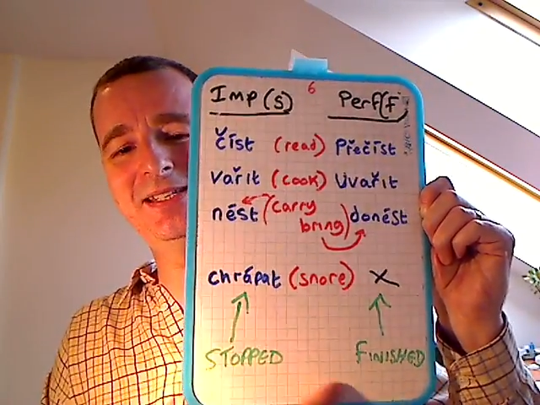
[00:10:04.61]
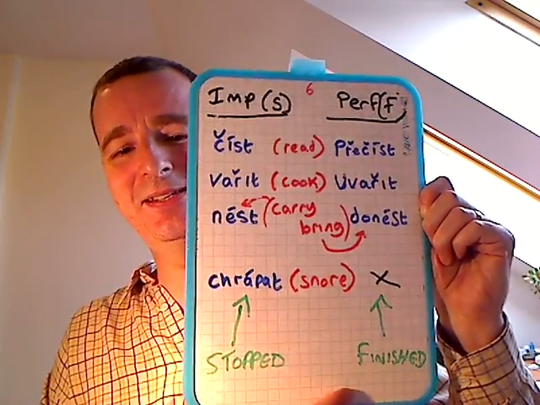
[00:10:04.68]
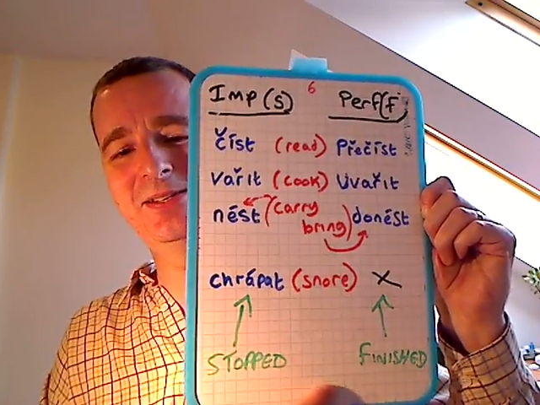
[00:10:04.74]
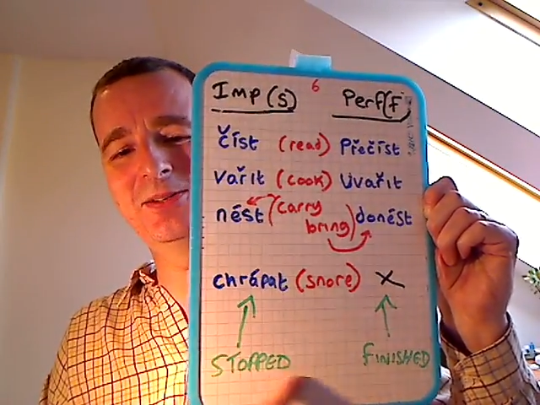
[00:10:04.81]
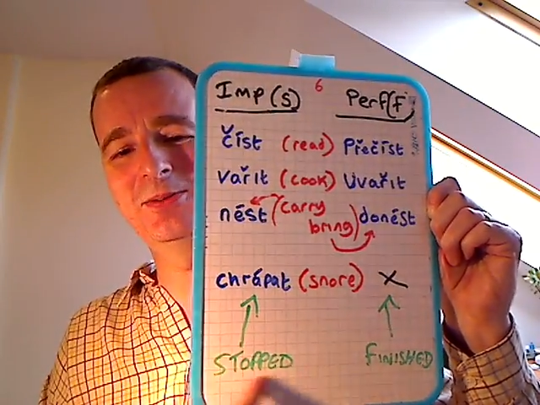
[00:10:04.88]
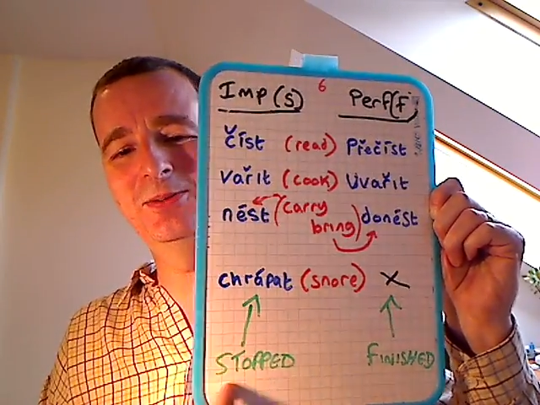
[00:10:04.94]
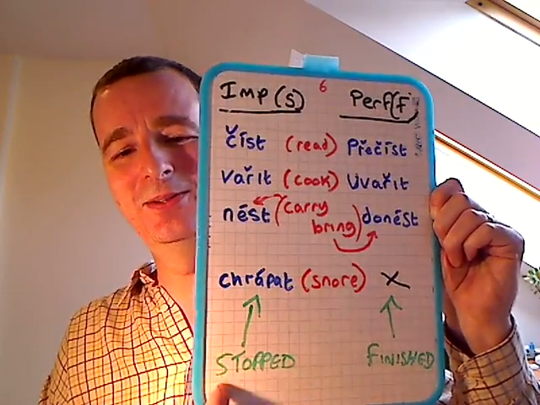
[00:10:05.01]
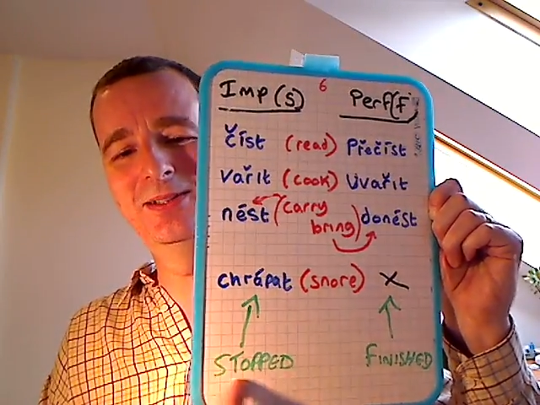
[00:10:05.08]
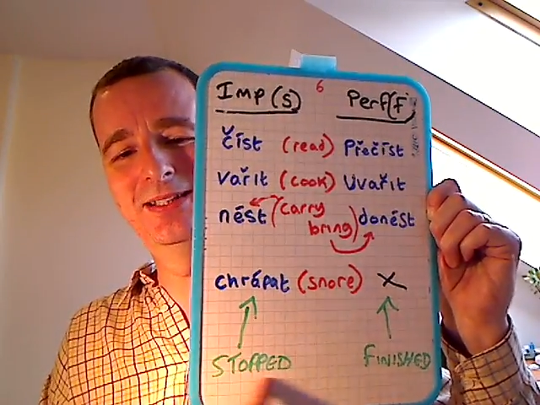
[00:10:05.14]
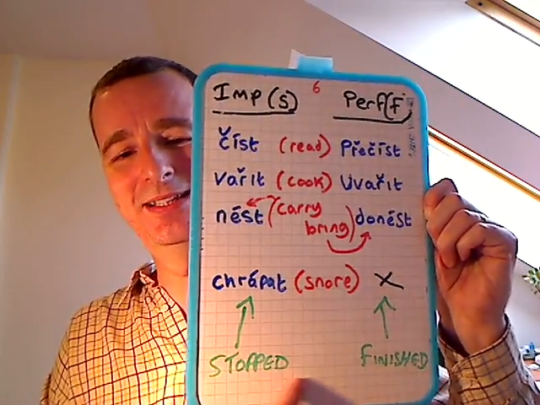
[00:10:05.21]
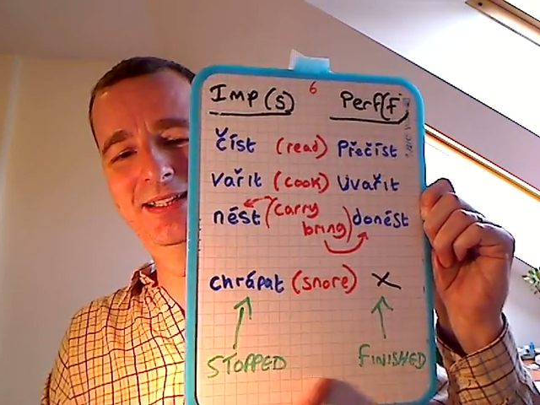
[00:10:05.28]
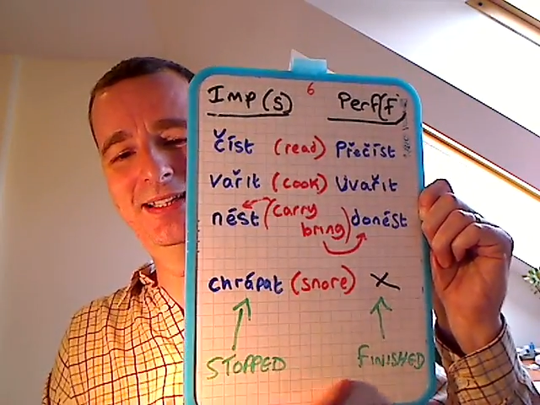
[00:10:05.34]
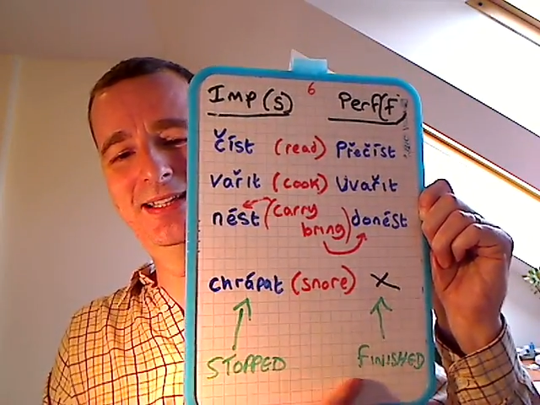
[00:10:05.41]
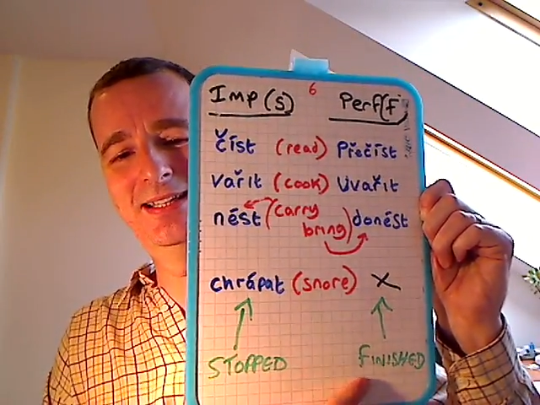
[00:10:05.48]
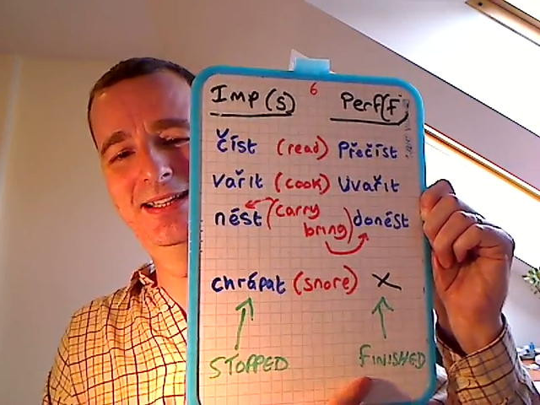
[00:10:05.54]
two,
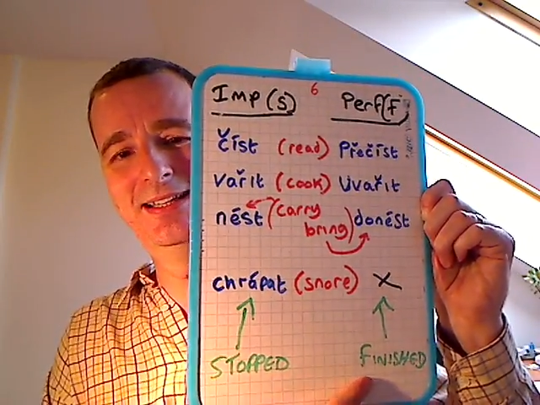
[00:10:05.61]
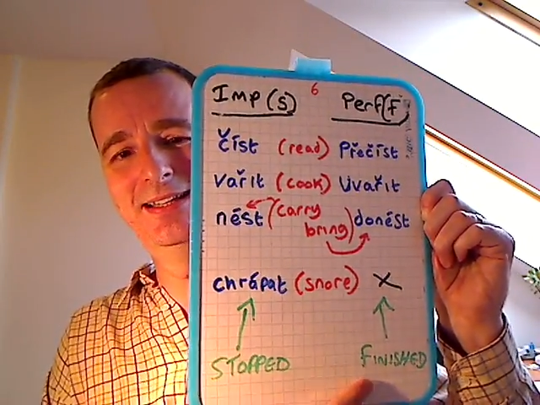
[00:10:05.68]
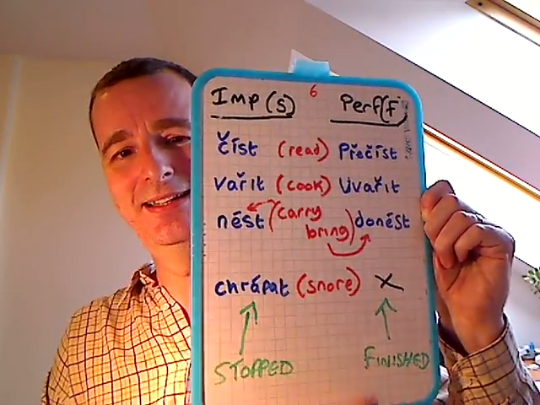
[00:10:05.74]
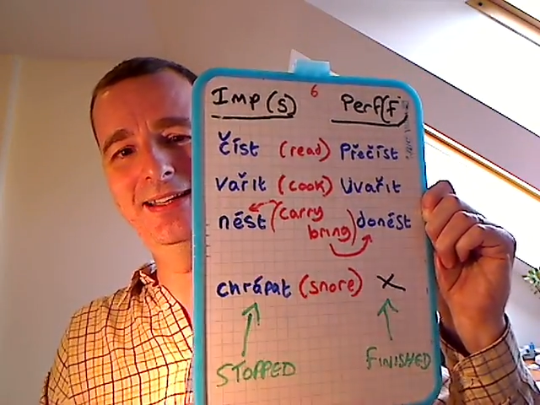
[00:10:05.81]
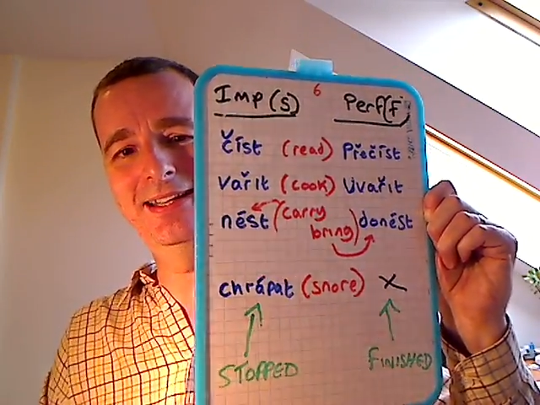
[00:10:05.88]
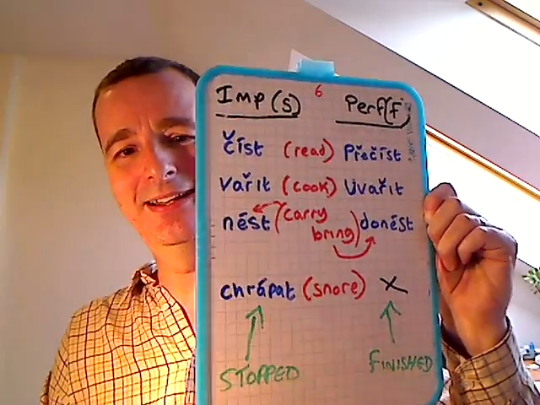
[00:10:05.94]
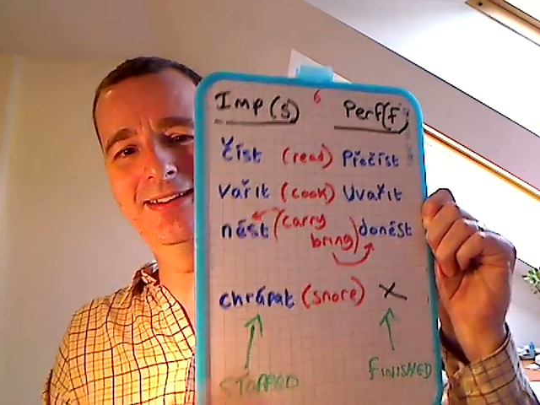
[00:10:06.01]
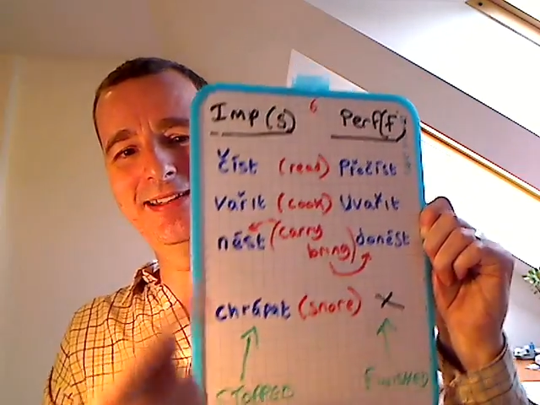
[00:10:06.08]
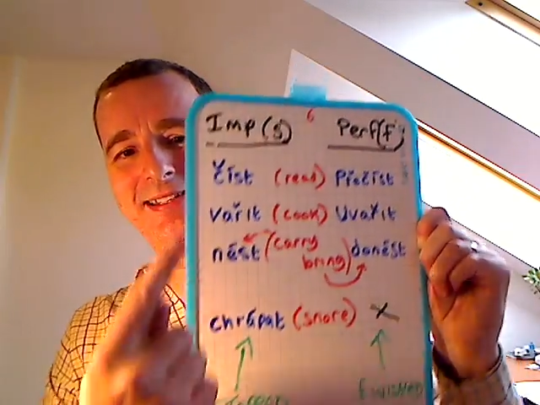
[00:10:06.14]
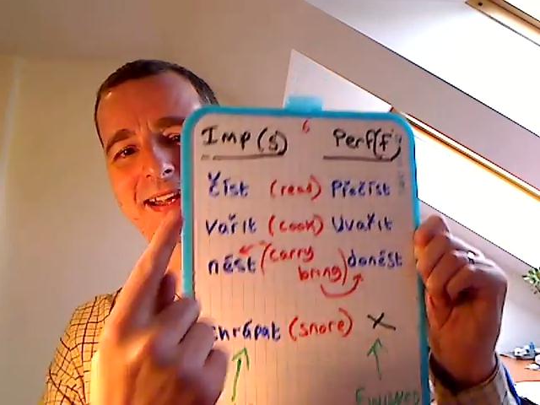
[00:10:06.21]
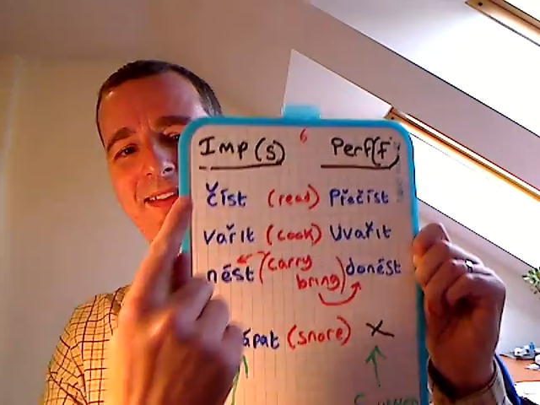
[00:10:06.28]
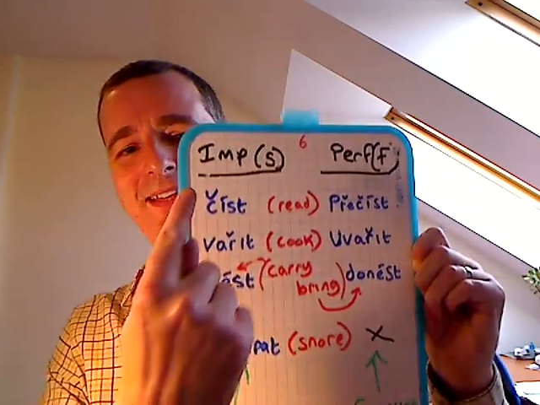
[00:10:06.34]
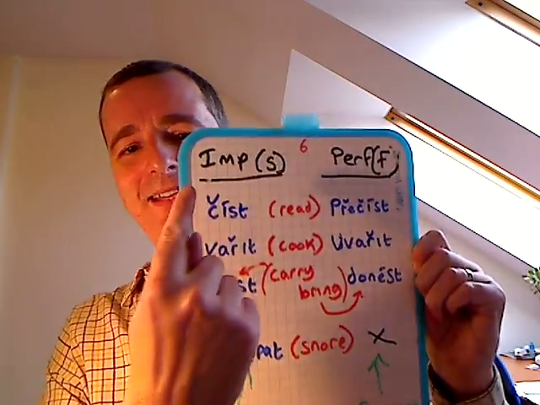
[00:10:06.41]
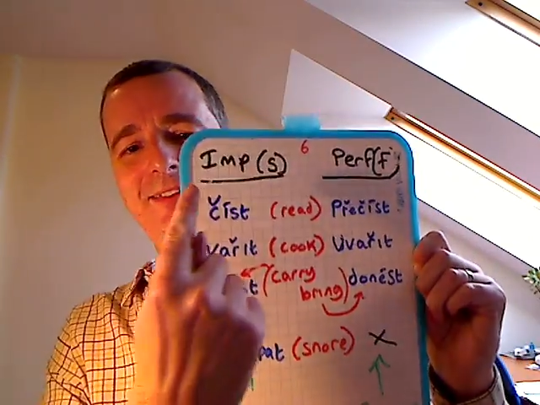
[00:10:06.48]
you'll understand the